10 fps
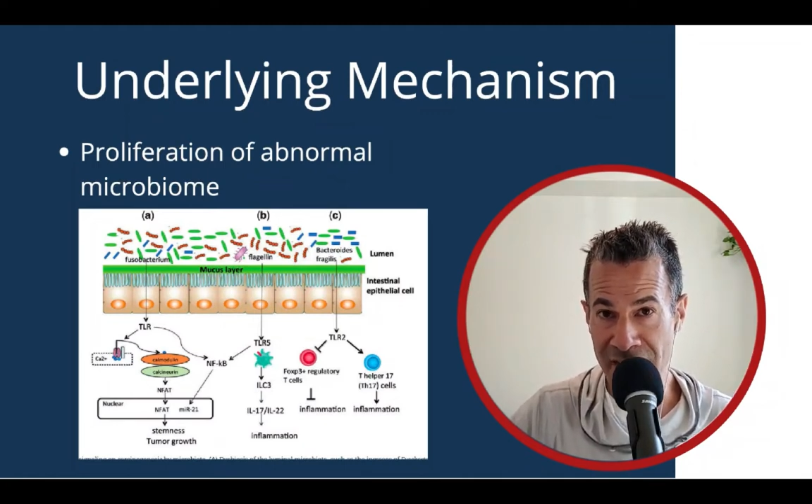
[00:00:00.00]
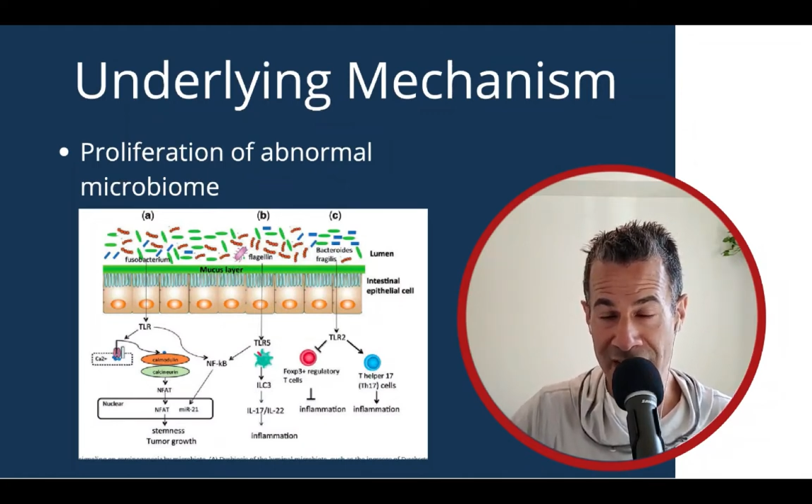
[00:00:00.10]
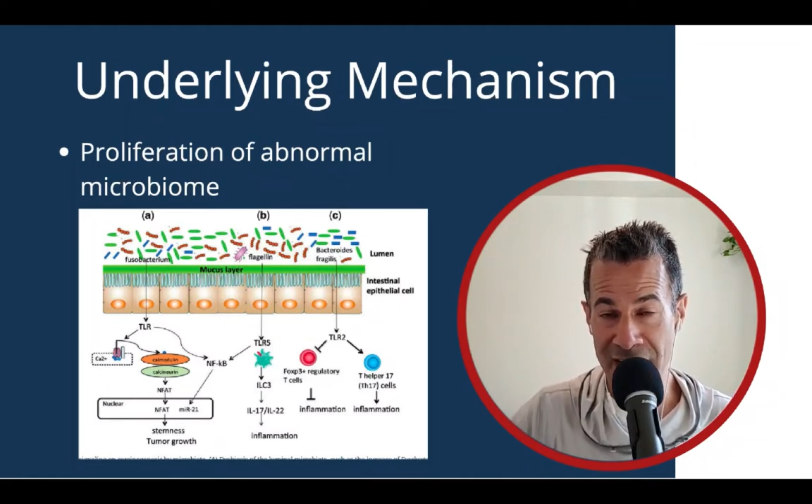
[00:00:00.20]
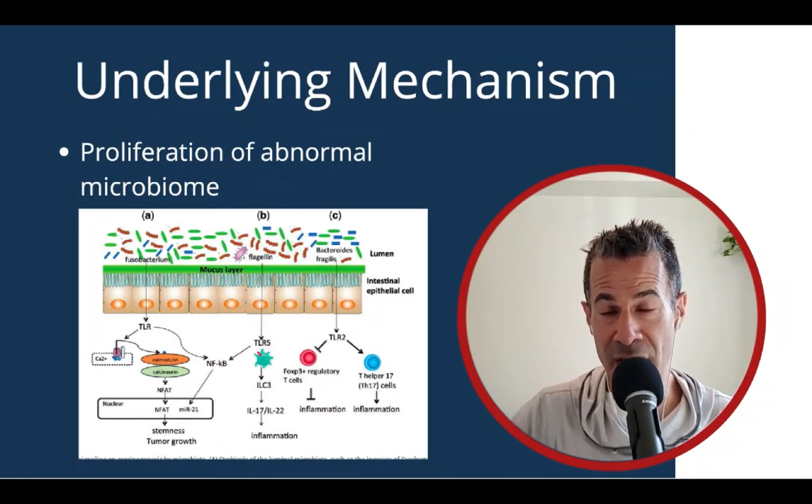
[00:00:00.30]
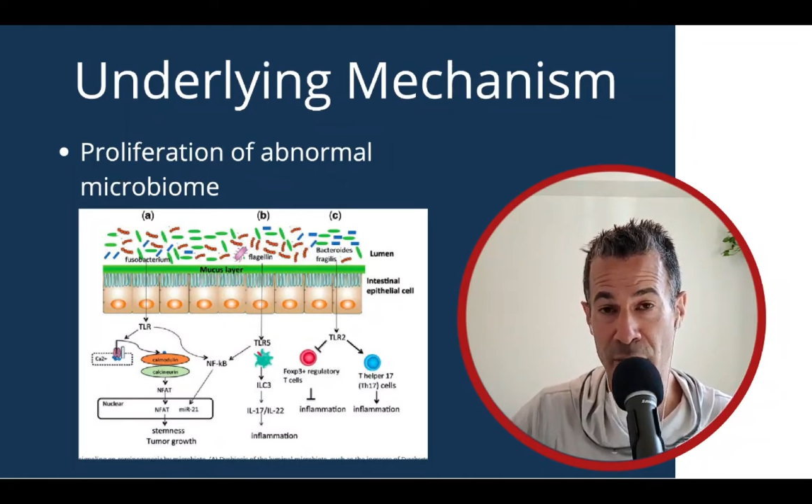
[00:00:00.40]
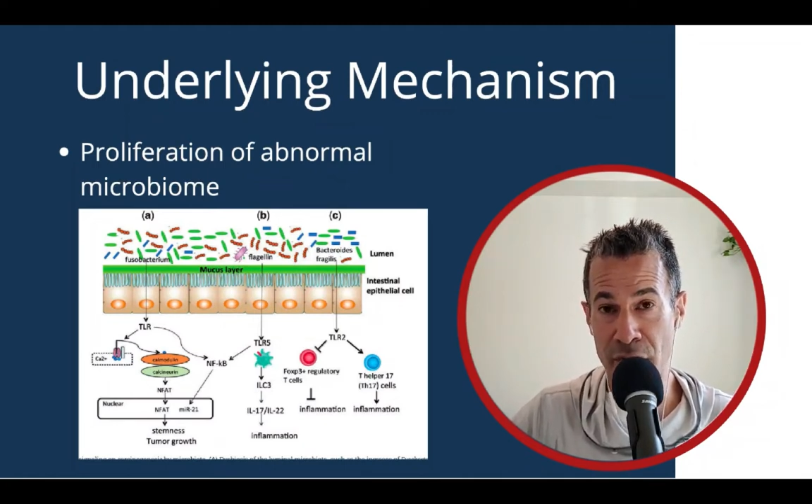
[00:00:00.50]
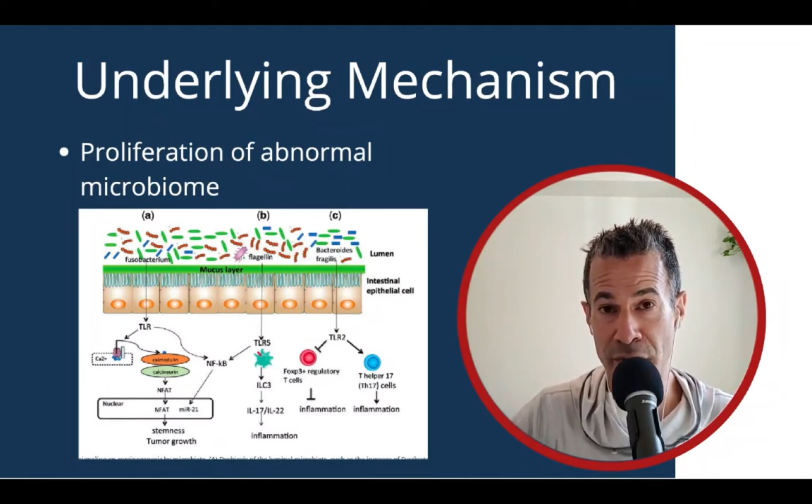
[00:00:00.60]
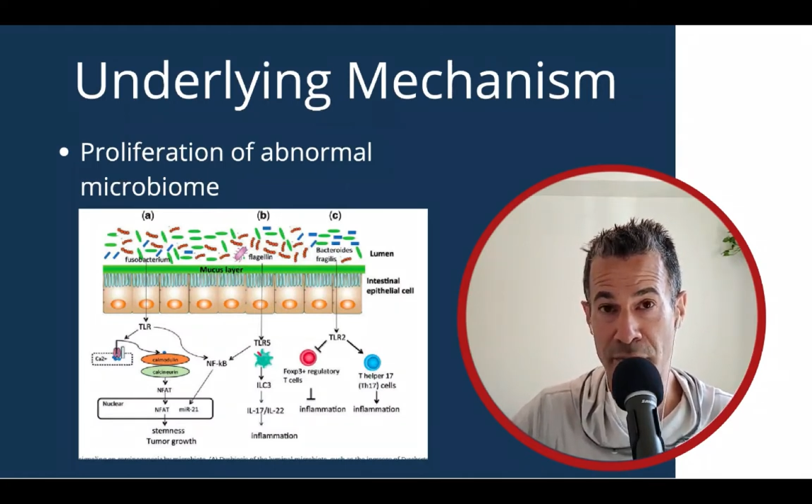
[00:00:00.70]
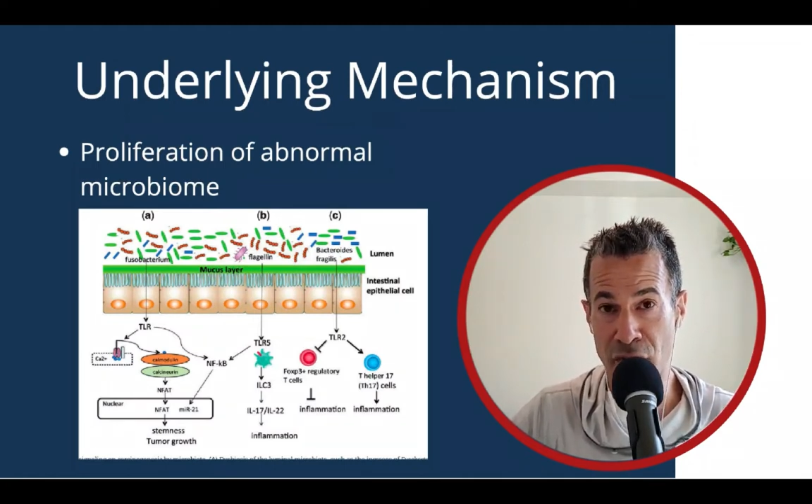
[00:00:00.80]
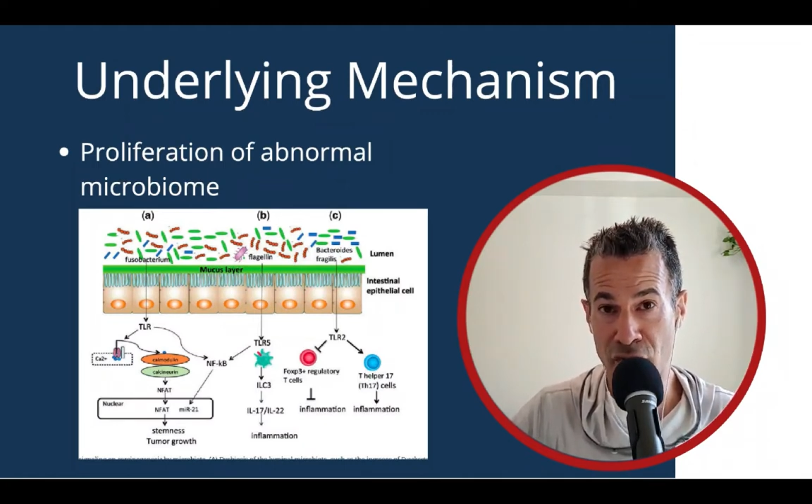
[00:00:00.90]
they can help
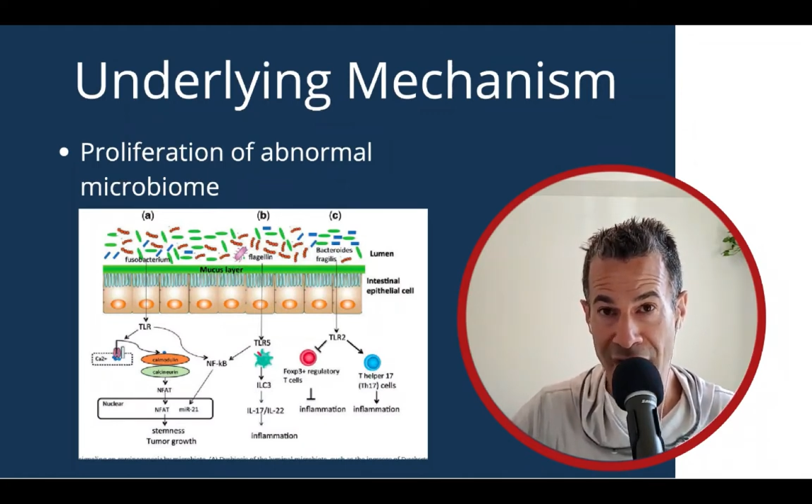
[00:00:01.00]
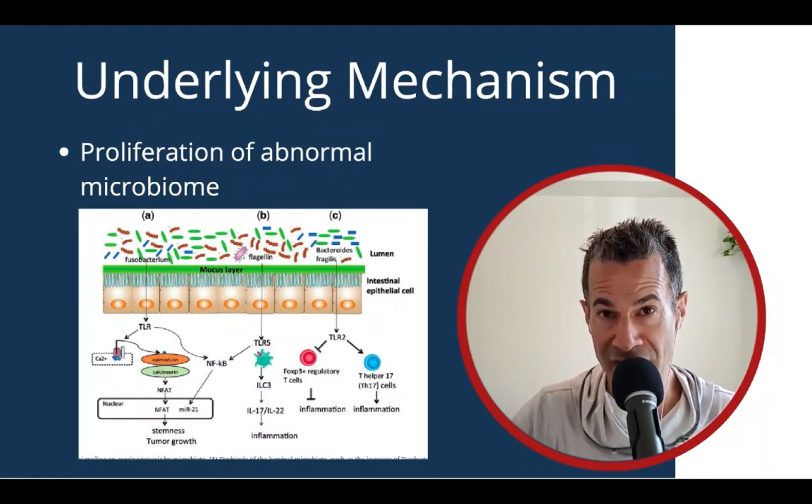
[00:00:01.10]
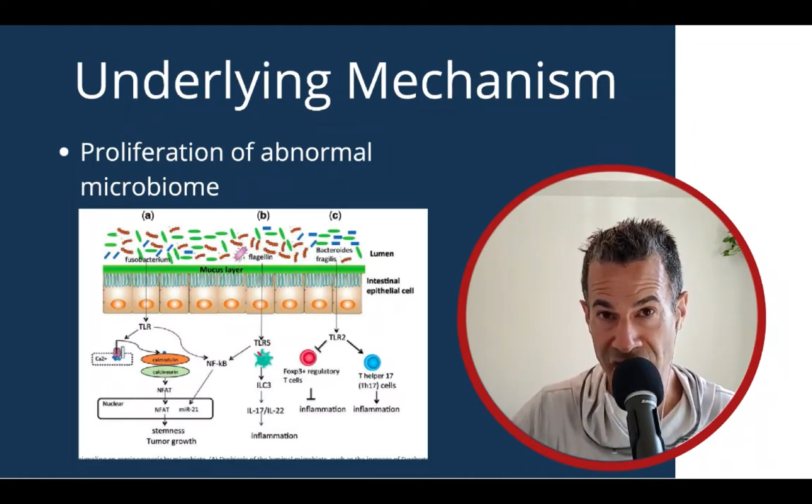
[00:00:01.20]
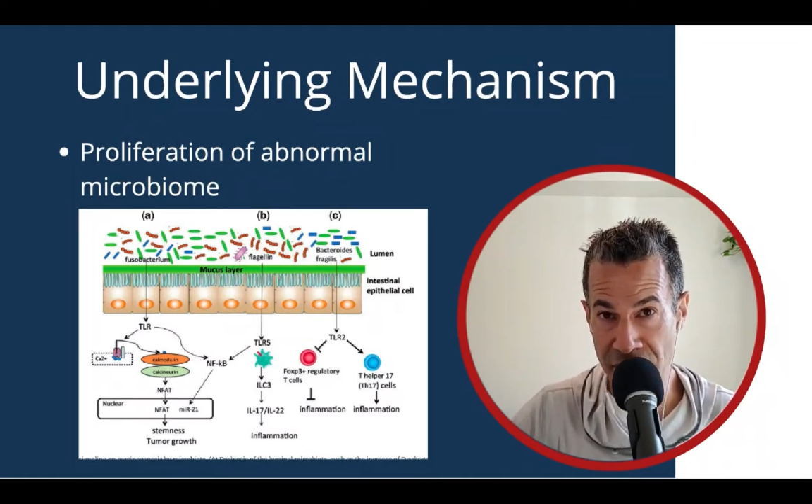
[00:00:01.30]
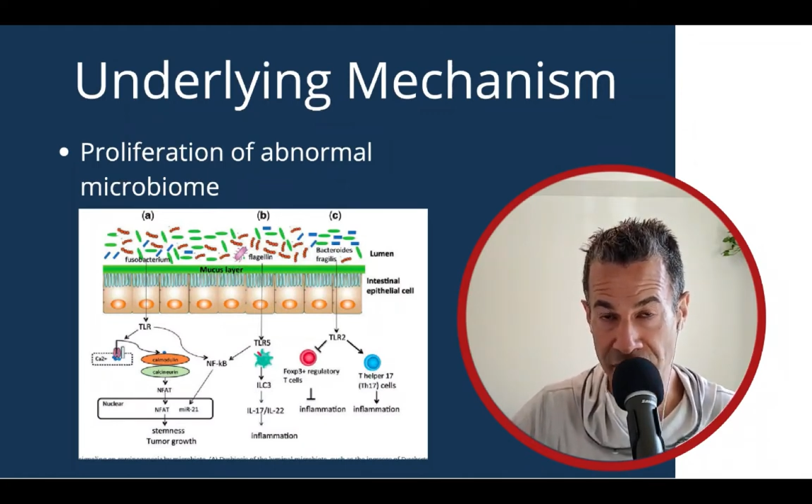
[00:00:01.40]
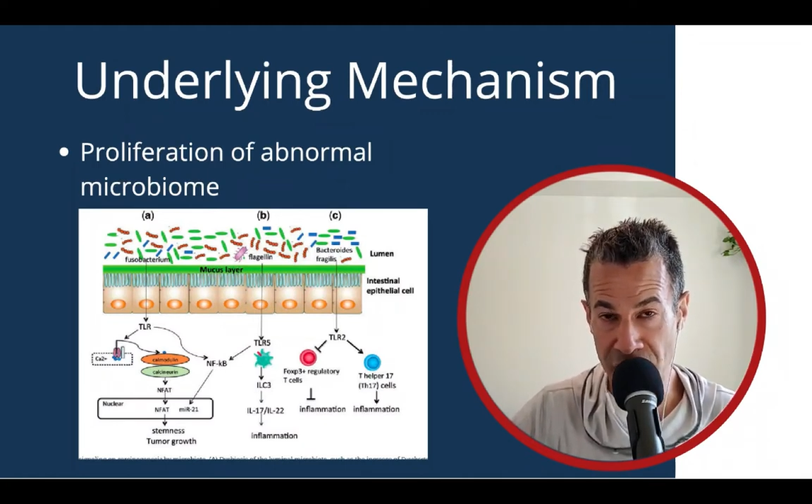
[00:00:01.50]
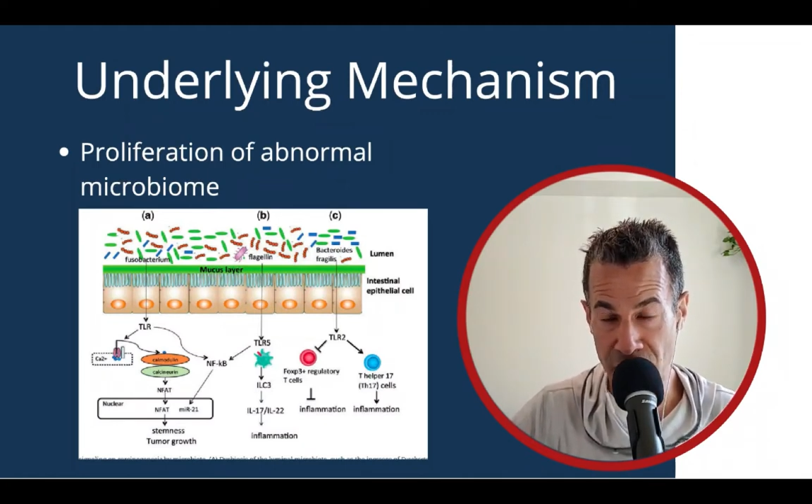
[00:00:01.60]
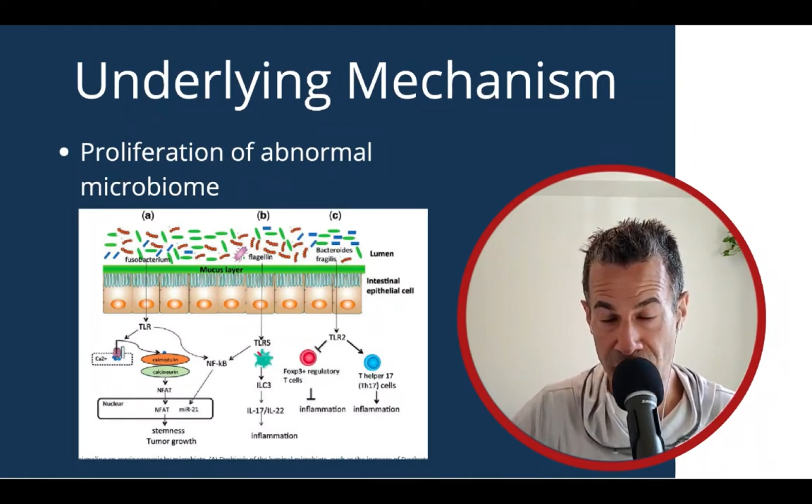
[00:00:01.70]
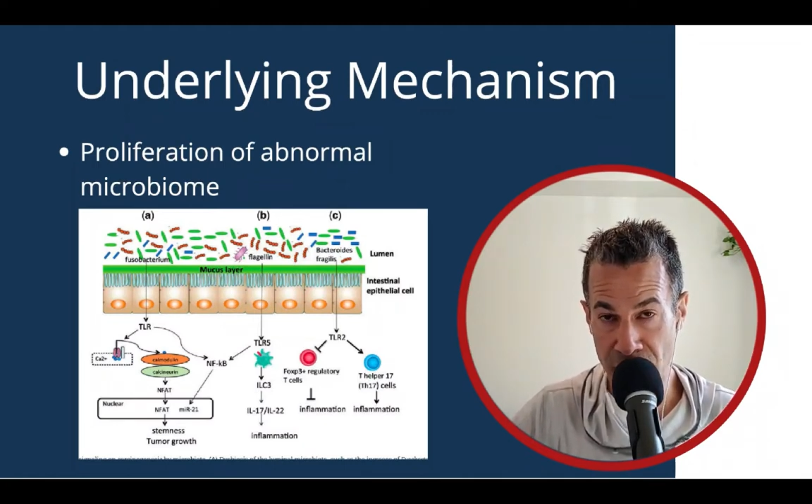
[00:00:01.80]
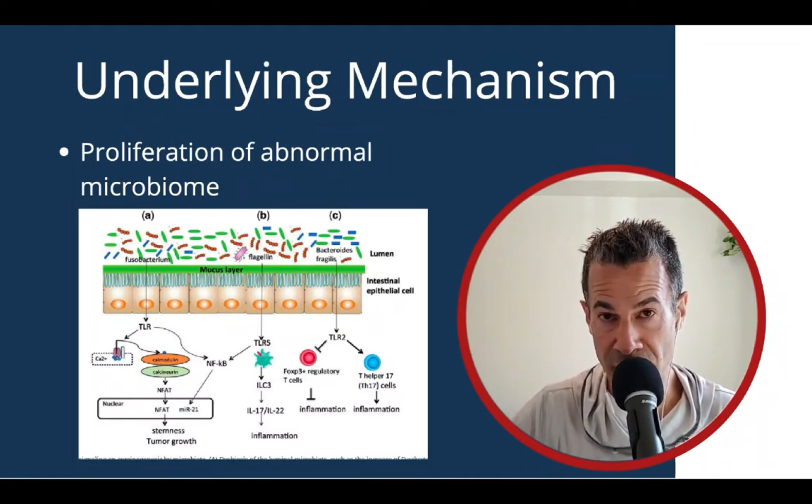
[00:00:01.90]
with progression of
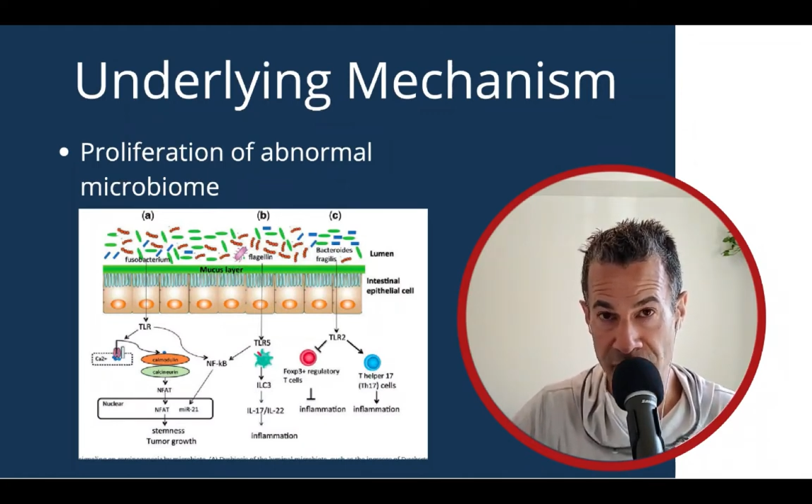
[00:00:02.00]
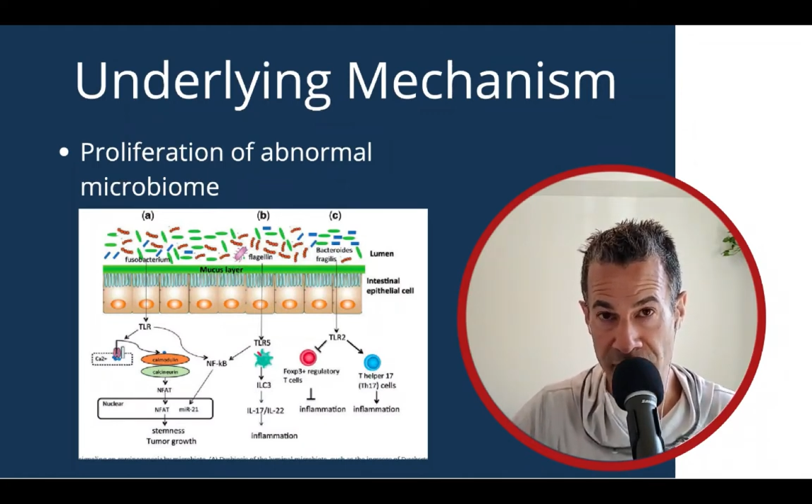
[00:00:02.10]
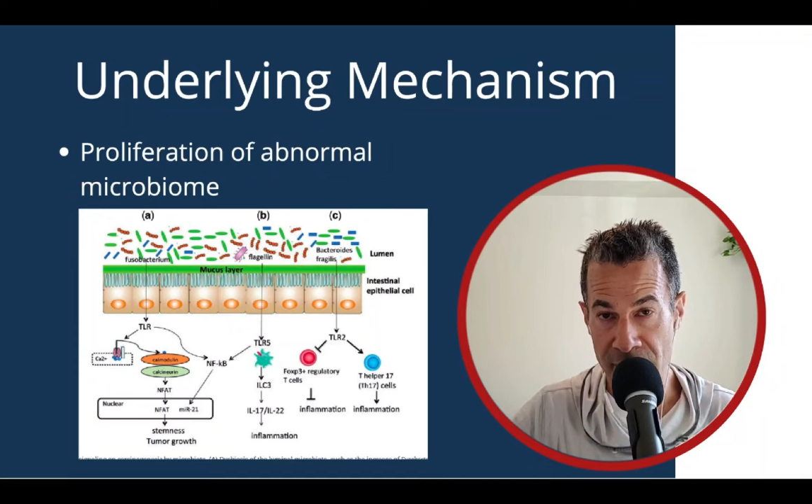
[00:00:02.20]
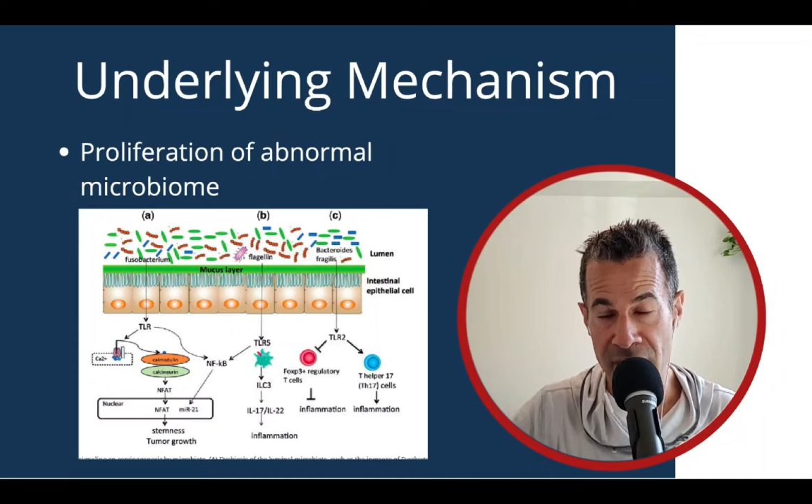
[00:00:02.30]
tumors,